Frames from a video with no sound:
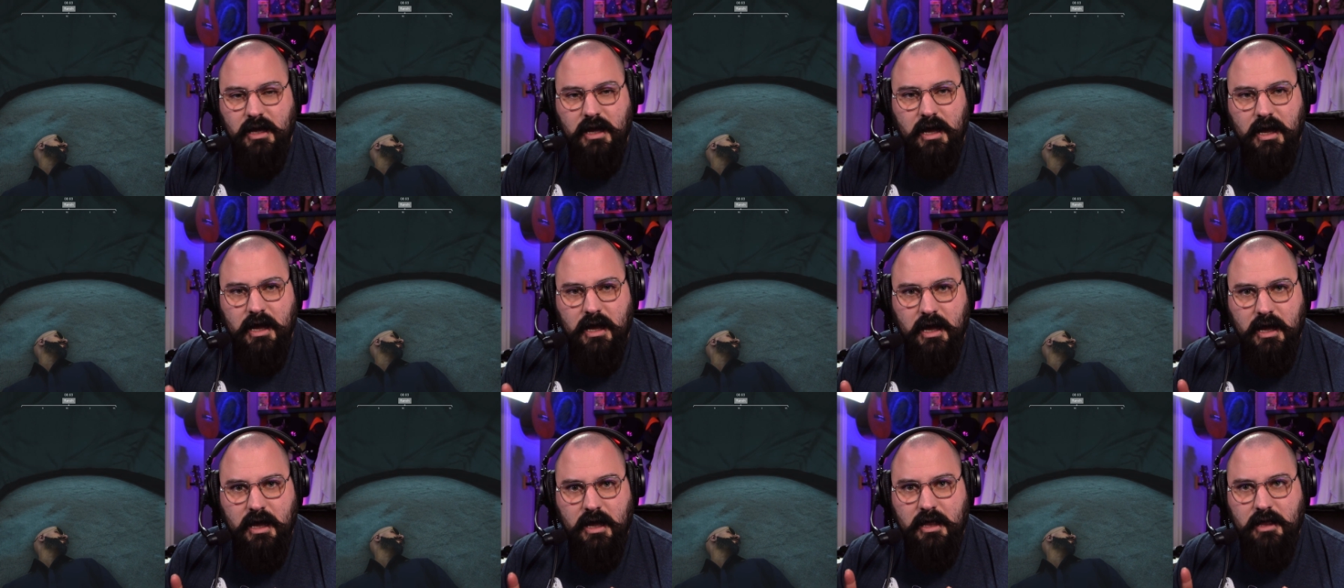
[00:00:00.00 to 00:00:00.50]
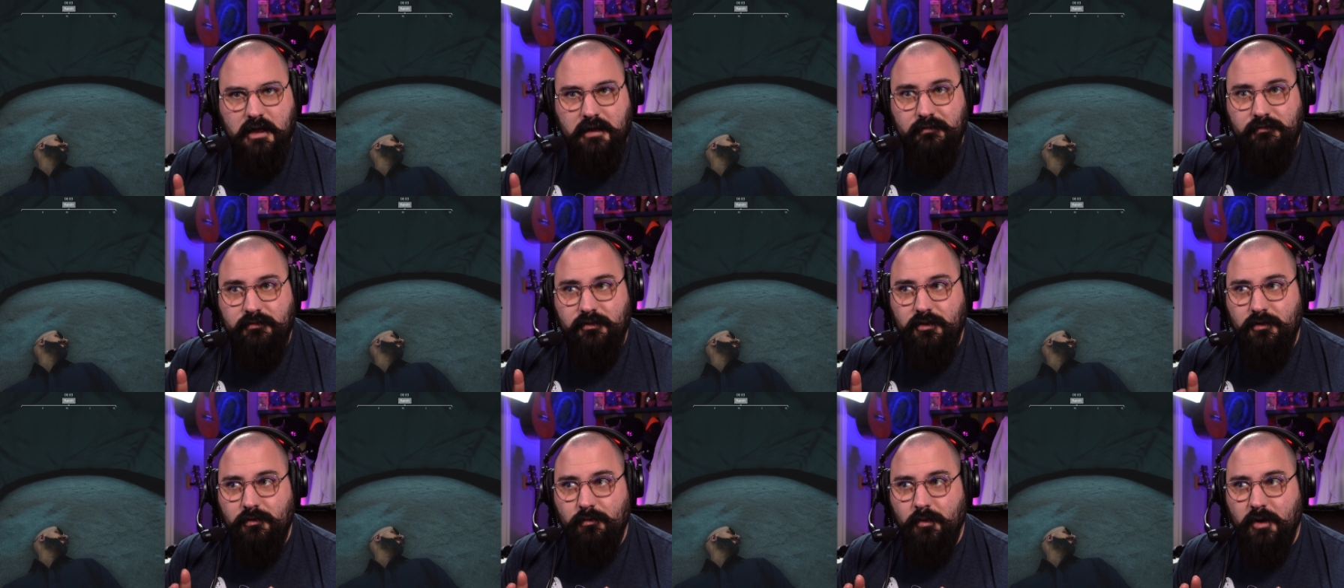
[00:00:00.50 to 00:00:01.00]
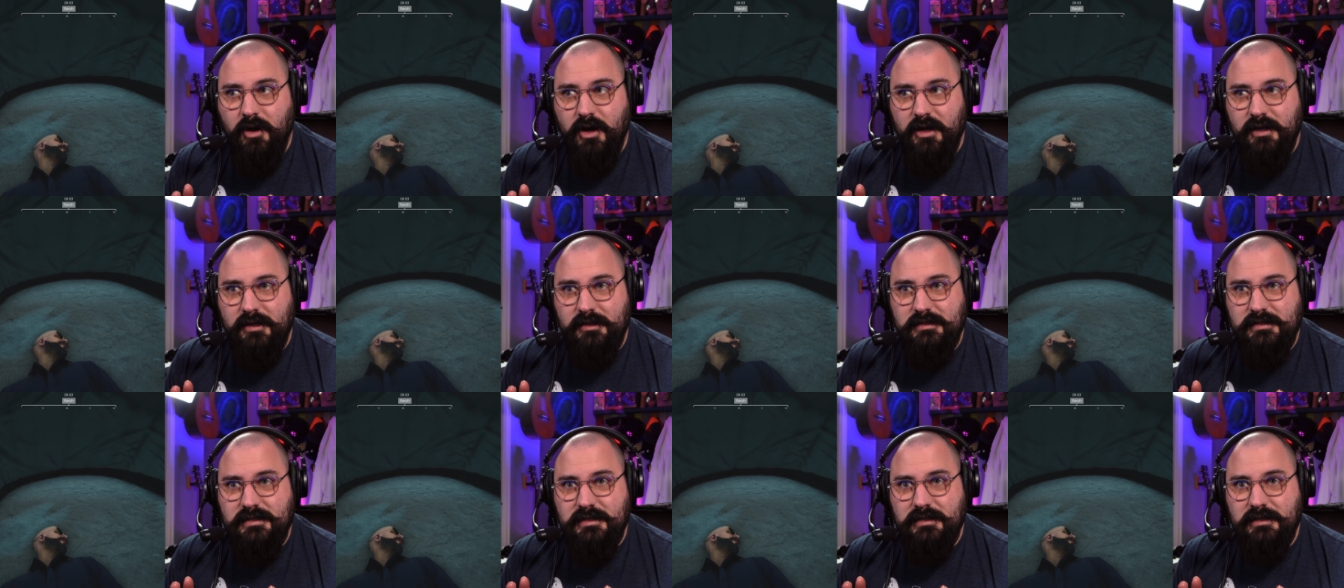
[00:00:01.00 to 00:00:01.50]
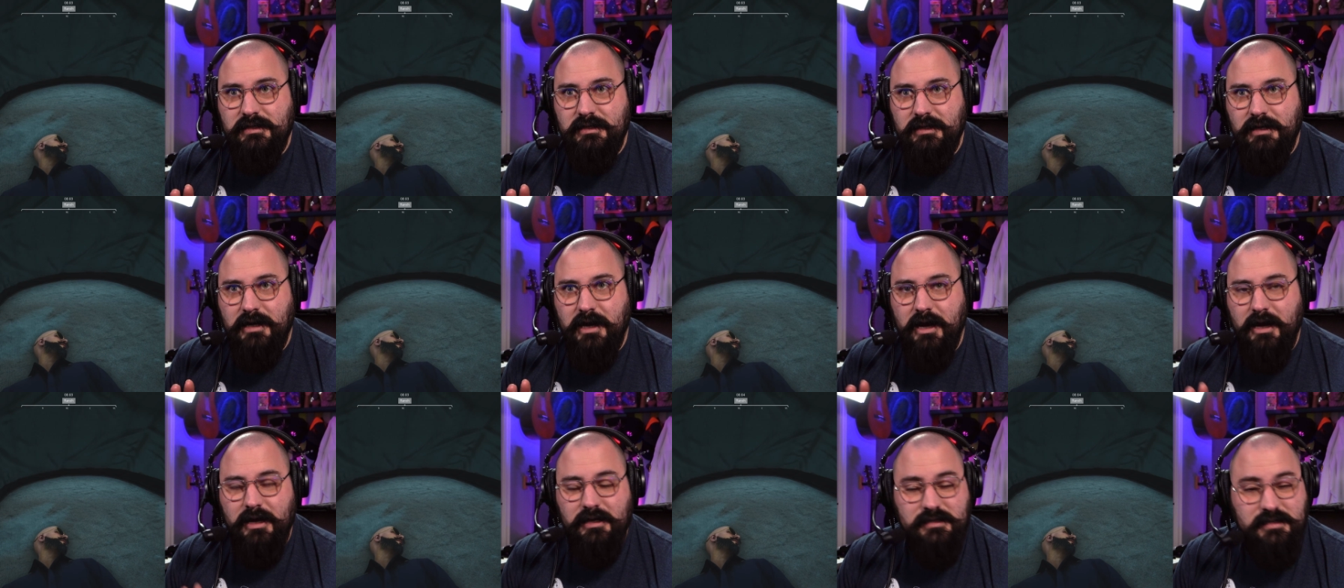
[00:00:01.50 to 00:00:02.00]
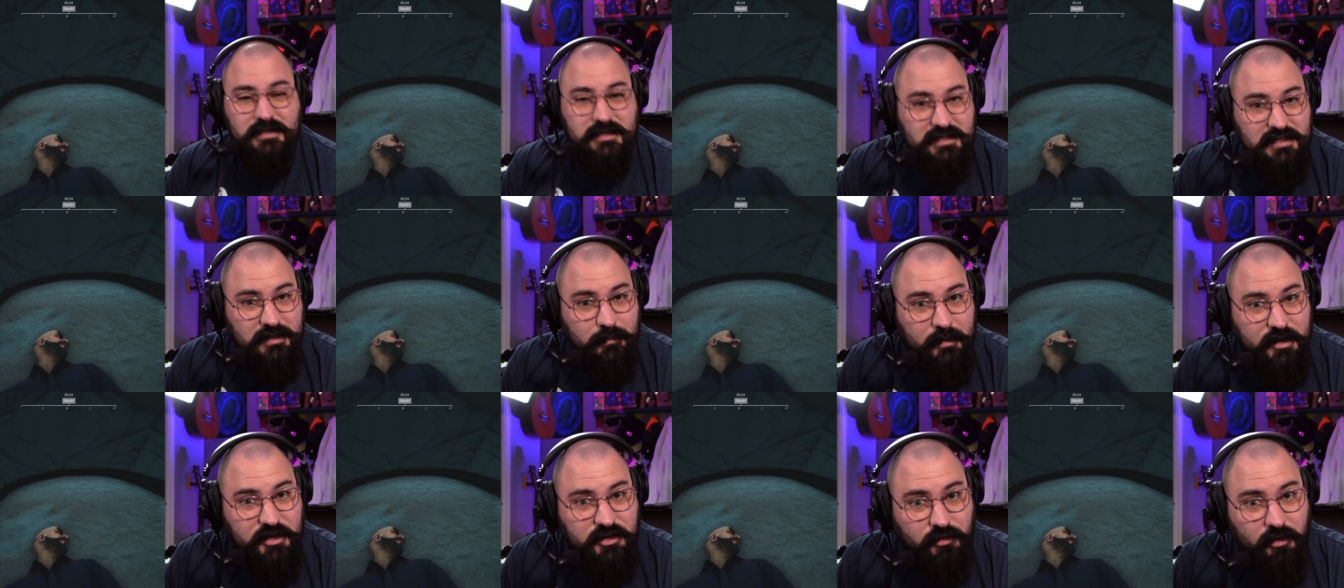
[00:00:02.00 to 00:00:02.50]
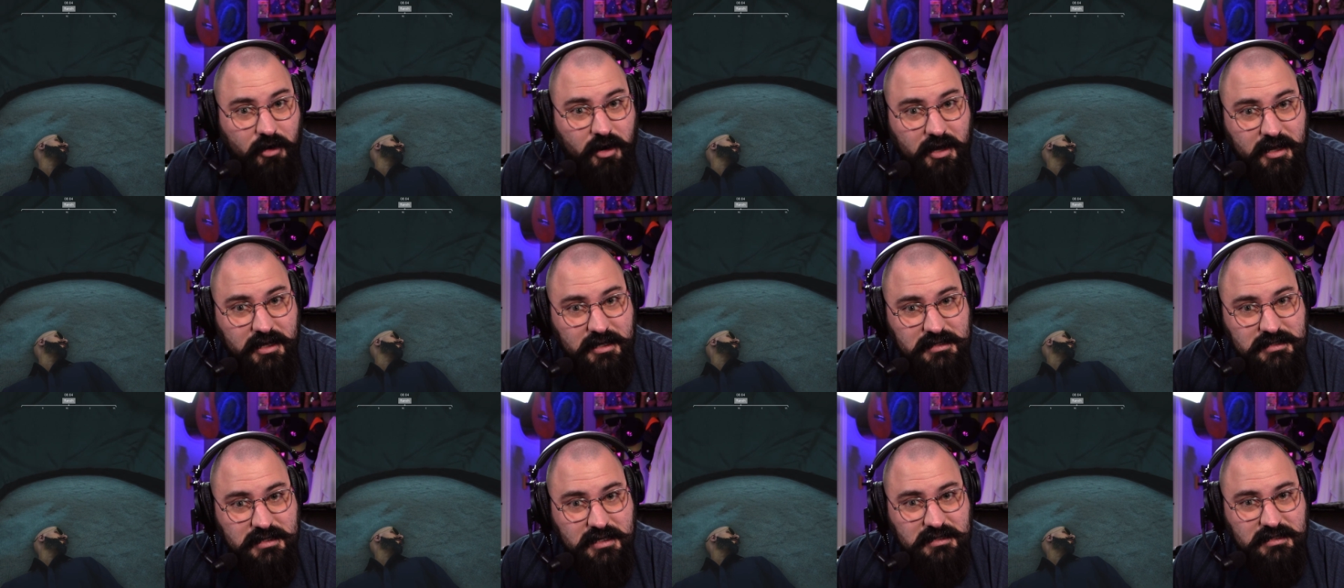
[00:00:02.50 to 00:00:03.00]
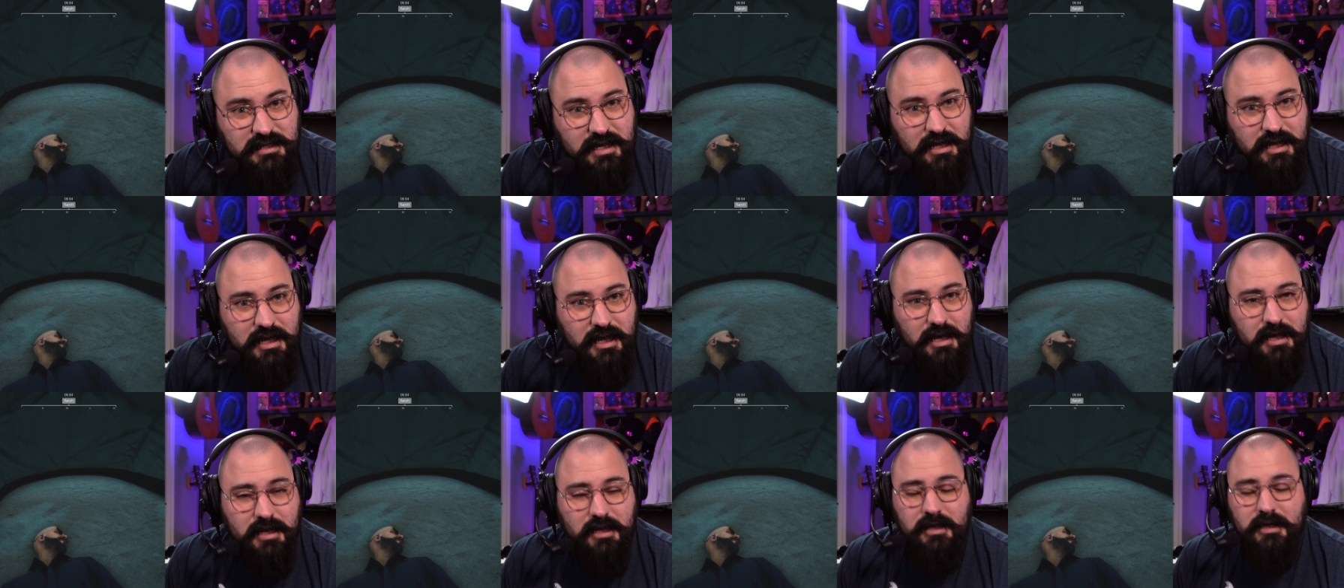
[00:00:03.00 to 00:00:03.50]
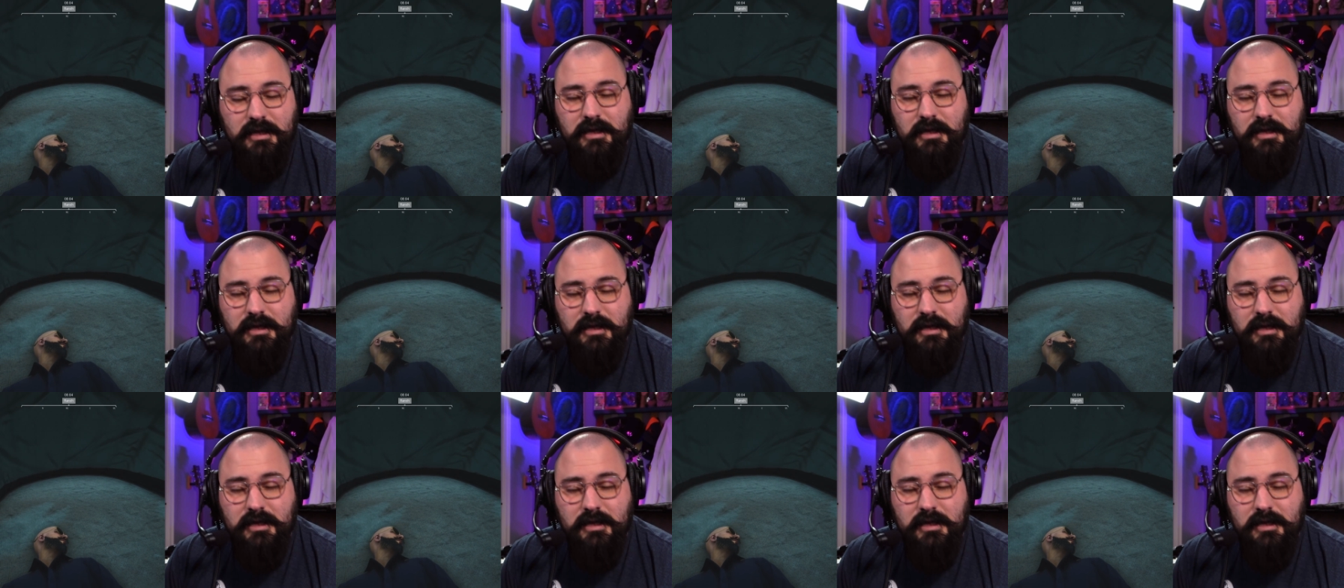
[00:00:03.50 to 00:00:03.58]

If you want to see my drawings, because I